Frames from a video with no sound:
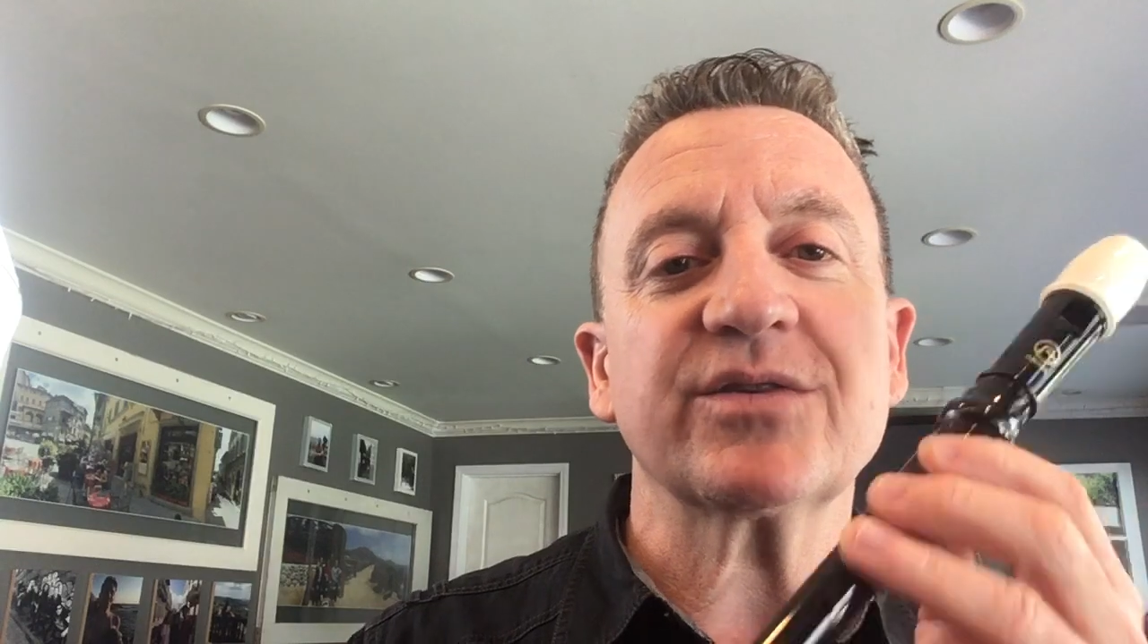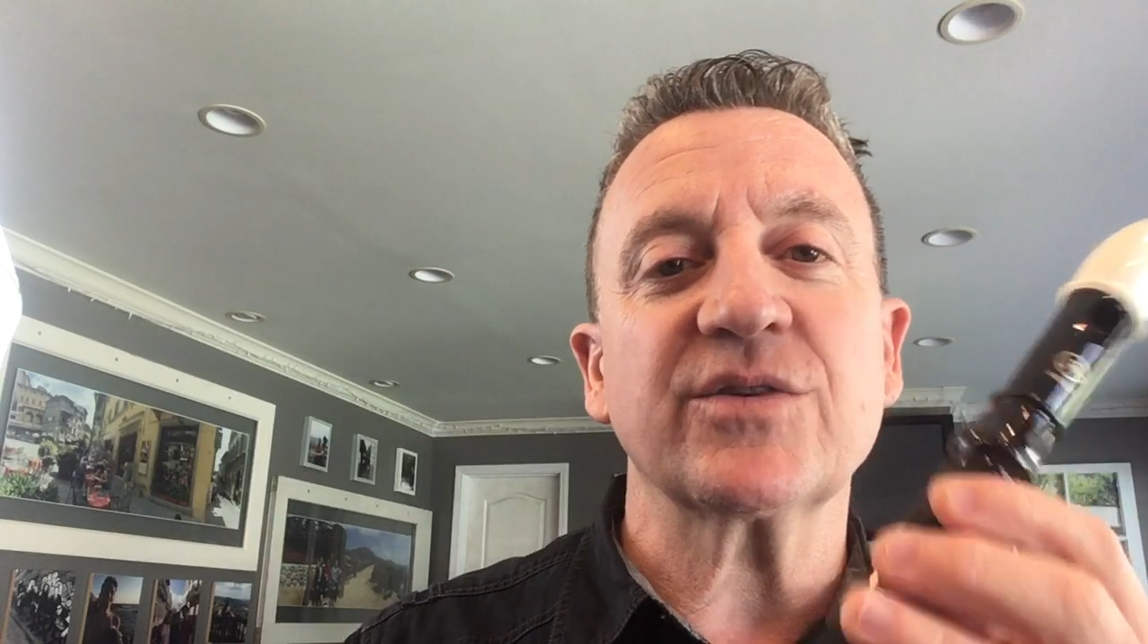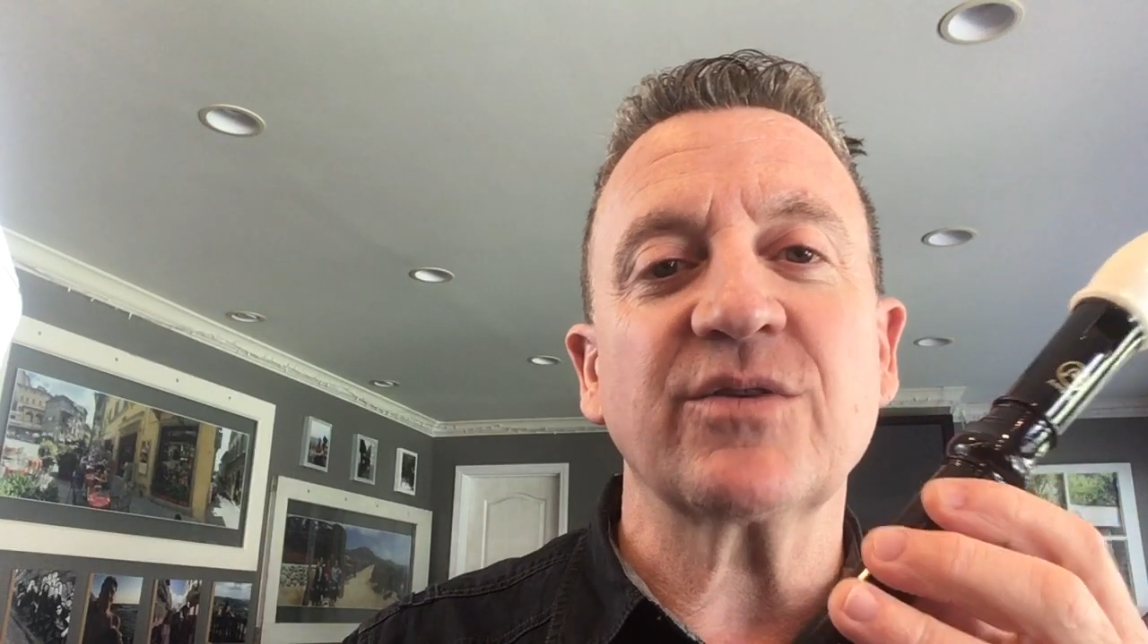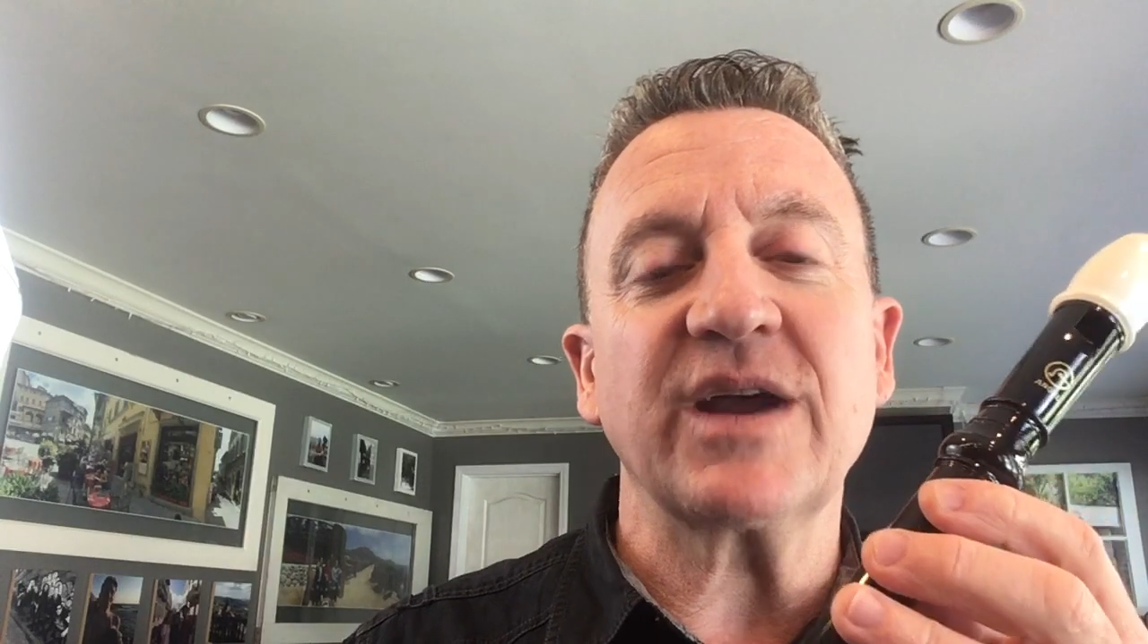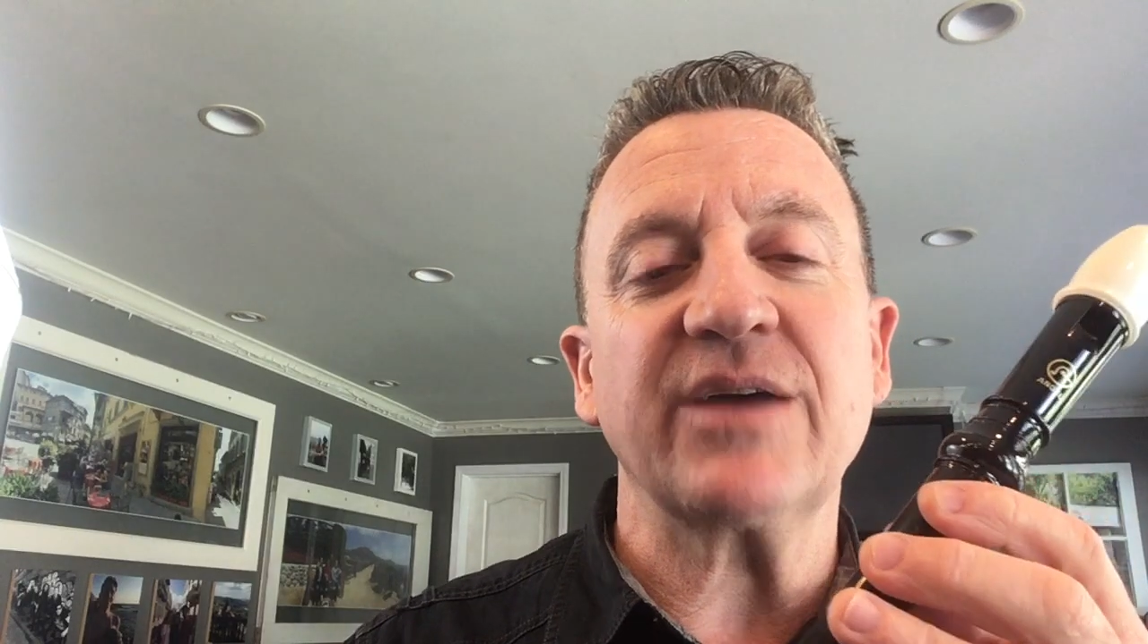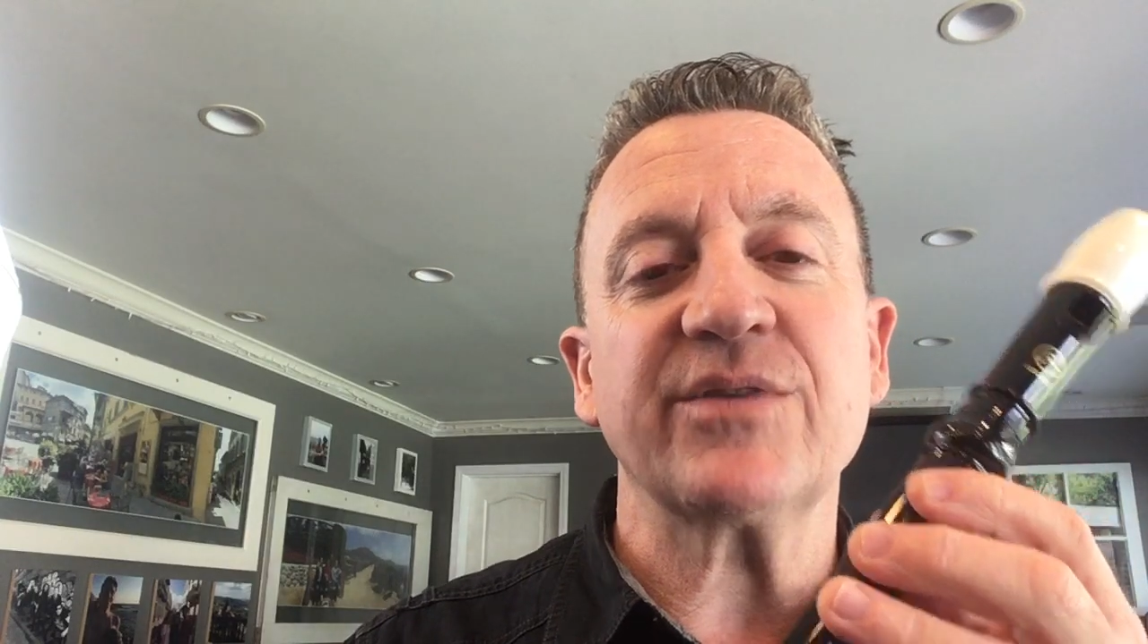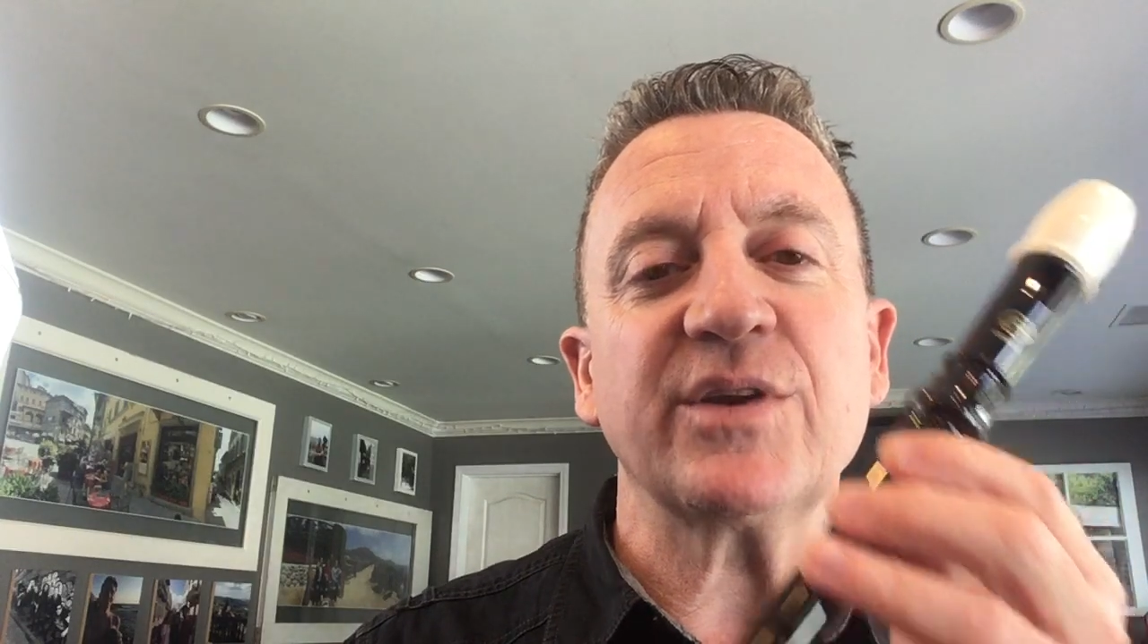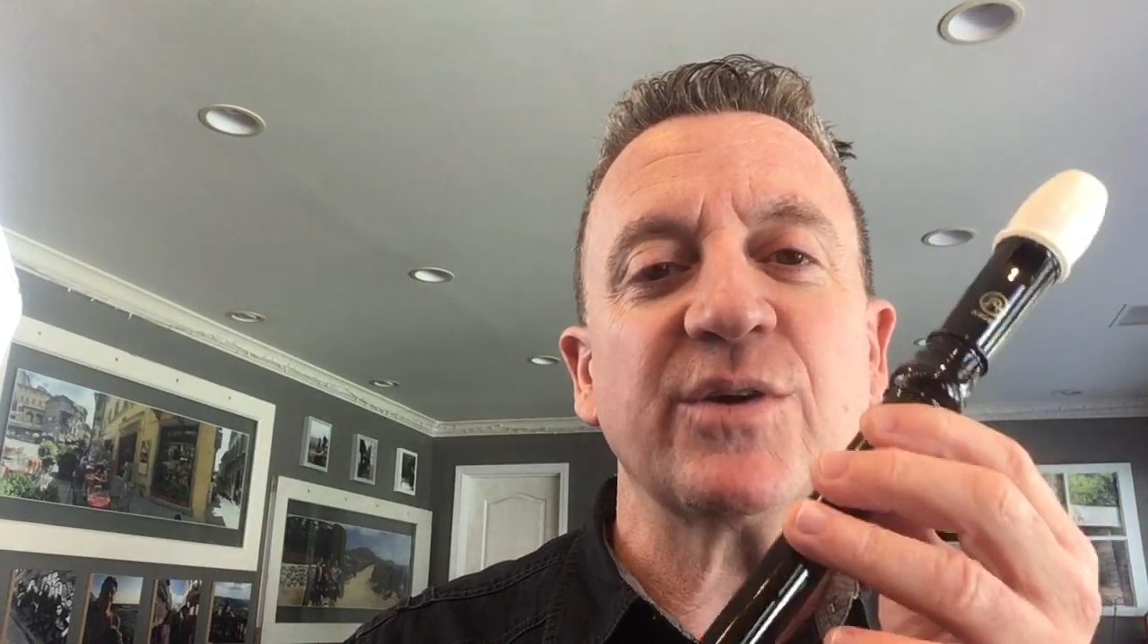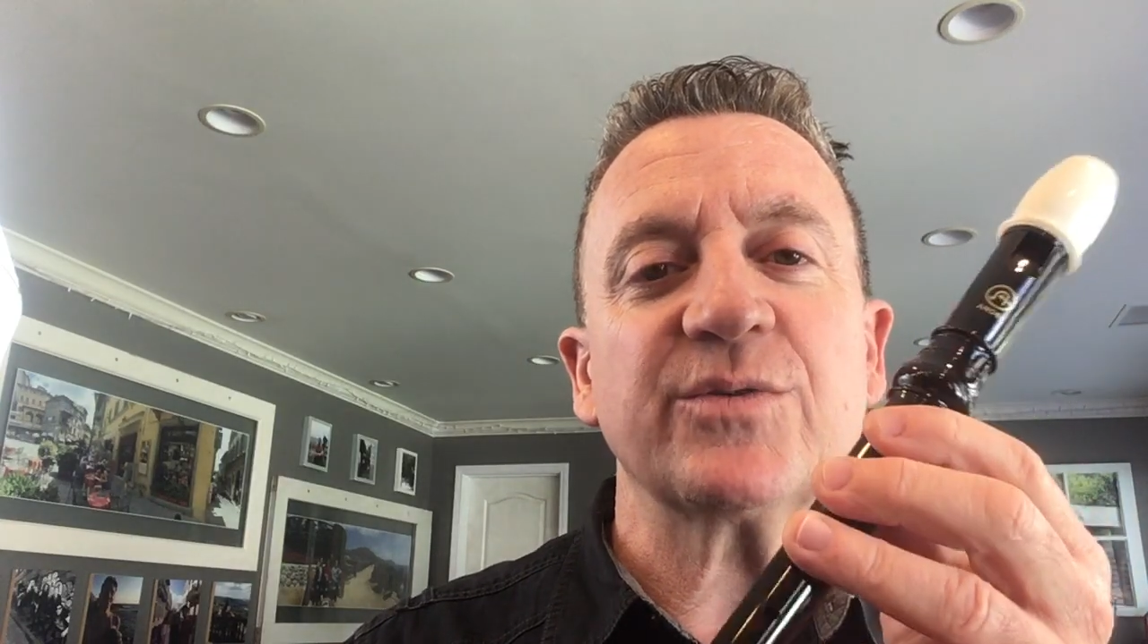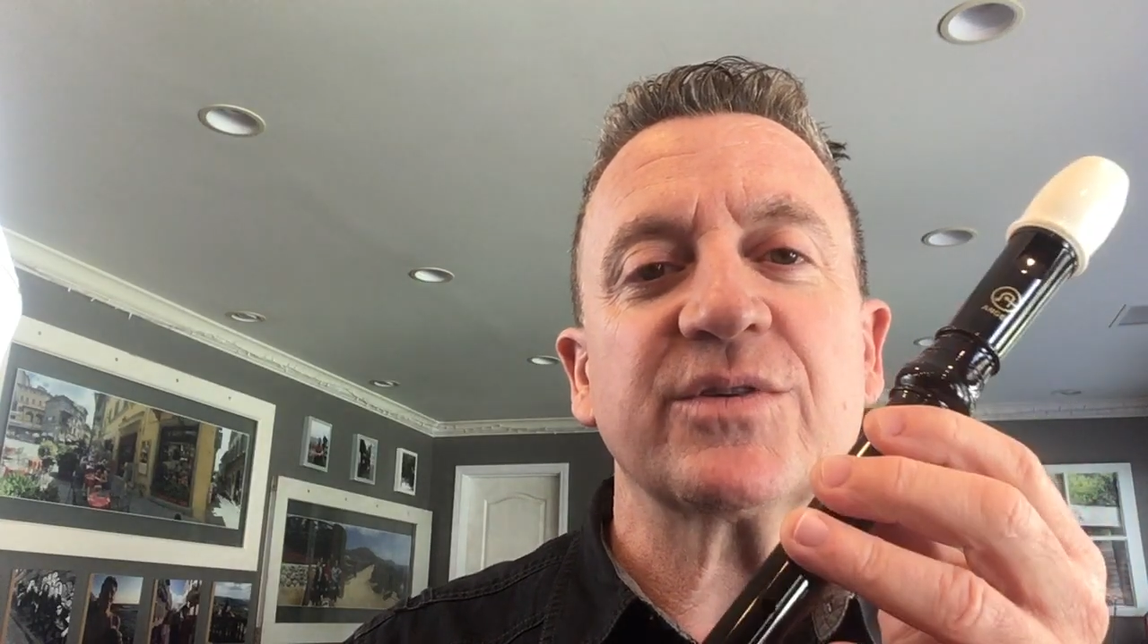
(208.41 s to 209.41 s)
so you'll have the
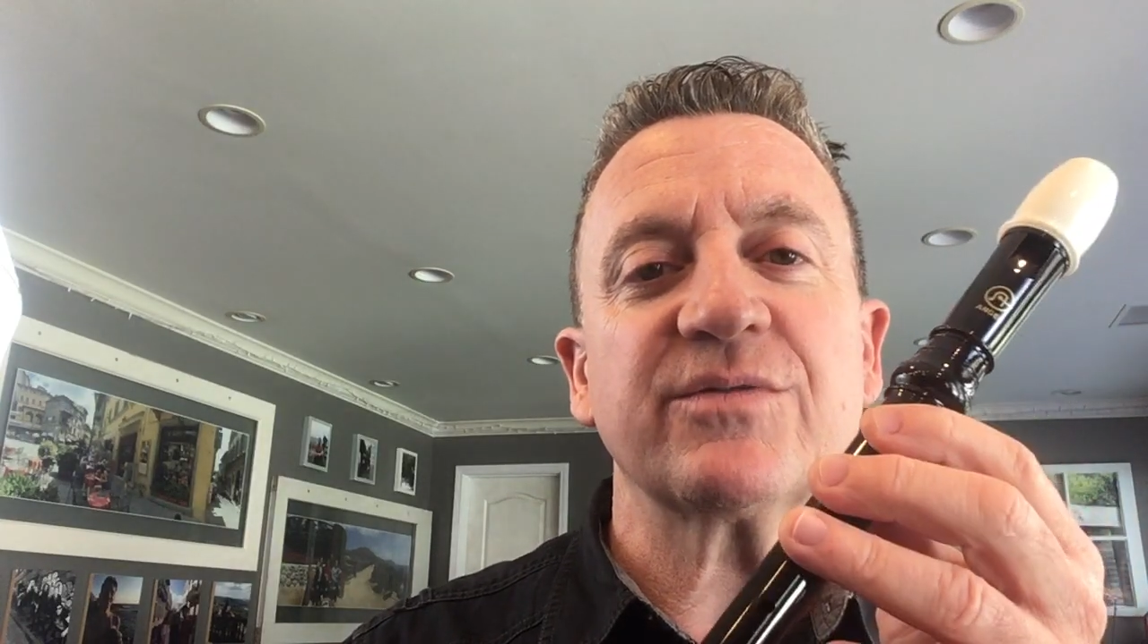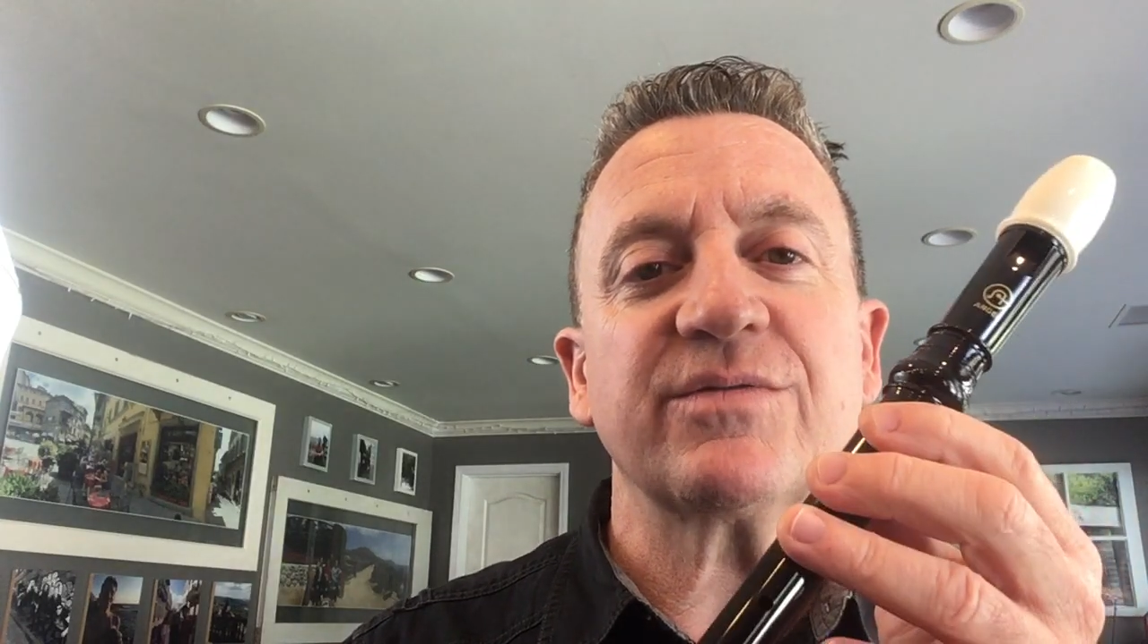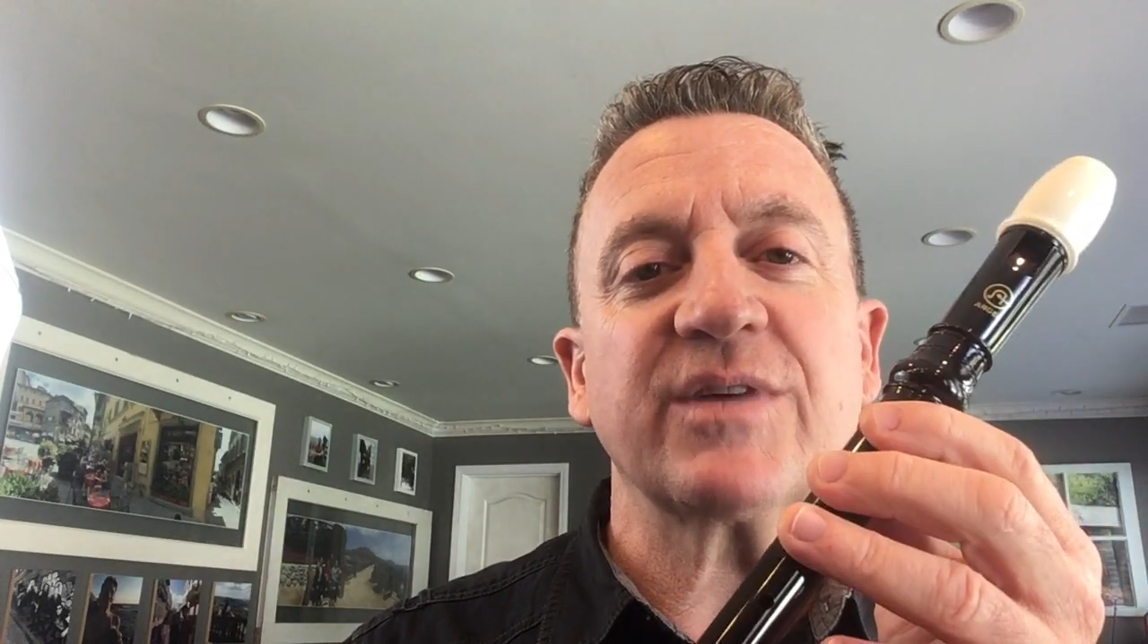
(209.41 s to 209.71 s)
notes and